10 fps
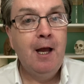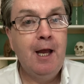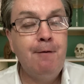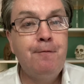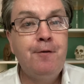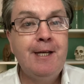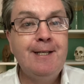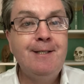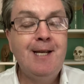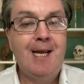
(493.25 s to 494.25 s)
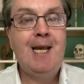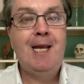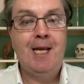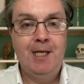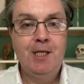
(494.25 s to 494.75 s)
Every
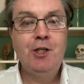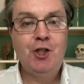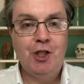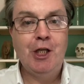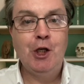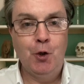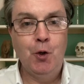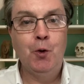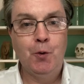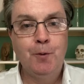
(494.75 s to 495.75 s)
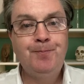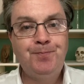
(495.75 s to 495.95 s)
day she grew.